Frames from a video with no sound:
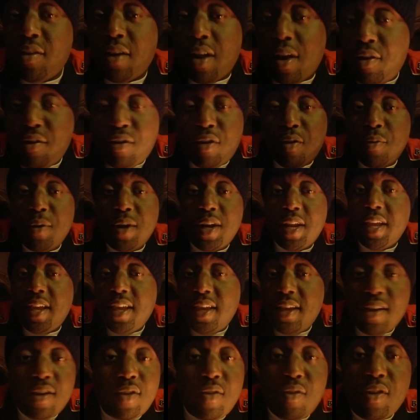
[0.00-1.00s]
I don't know what the
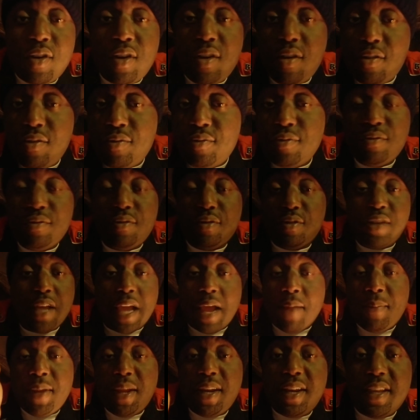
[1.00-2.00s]
hell going on. You got to
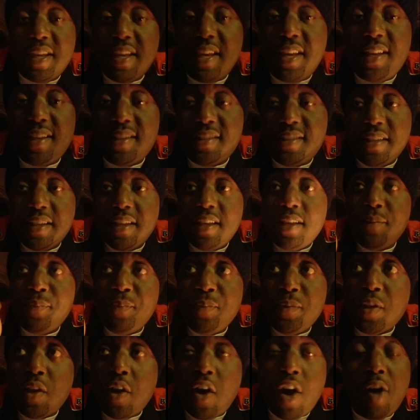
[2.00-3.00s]
make the kicks.
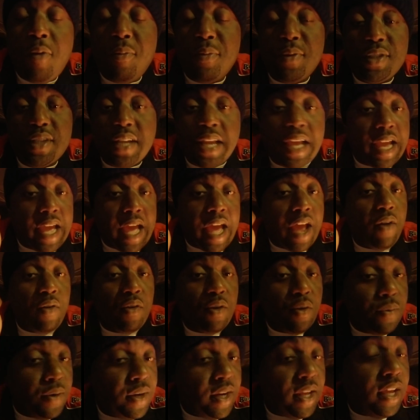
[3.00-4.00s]
Almost like, I don't know
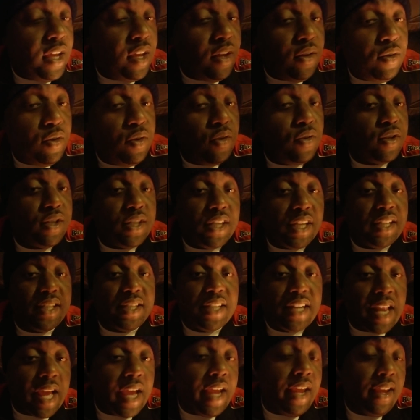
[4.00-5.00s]
what the hell you doing,
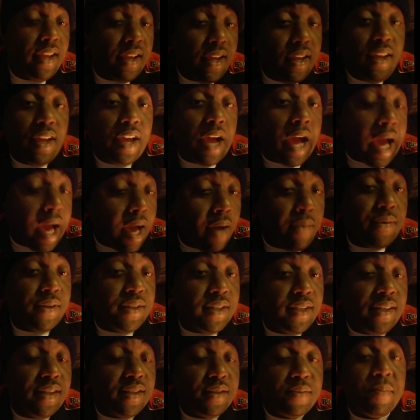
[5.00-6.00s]
Jason Light.
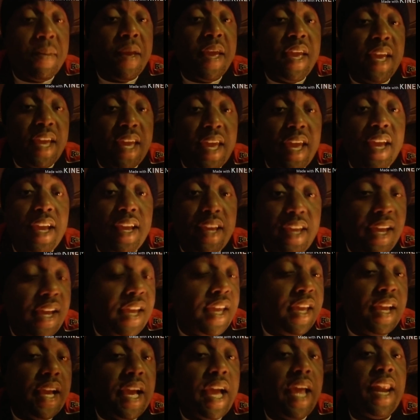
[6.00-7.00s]
Obviously, this man can't kick.
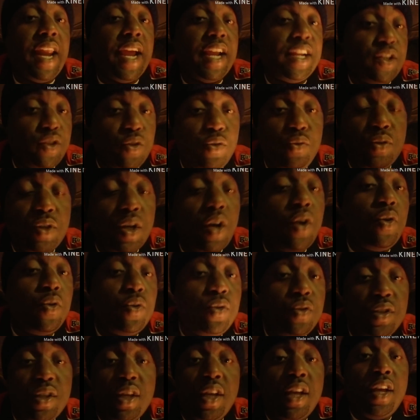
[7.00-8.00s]
He got like 2
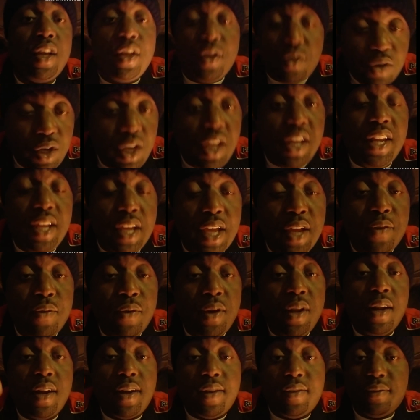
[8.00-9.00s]
toes. You need to get
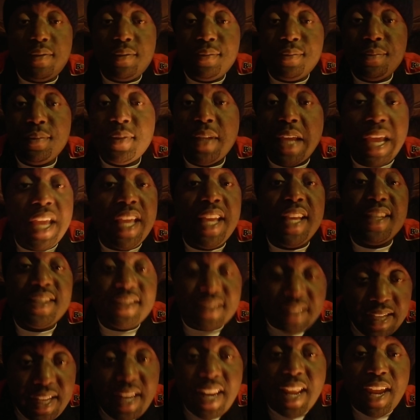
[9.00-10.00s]
rid of him. And you
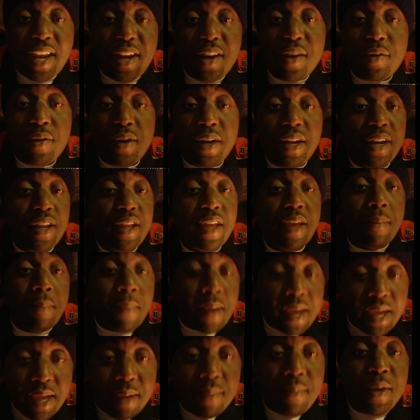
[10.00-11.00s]
still ain't doing it. You're
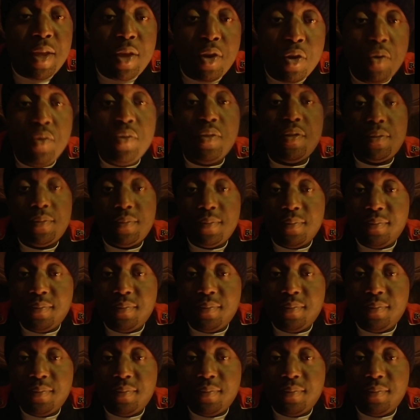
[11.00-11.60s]
making me use them.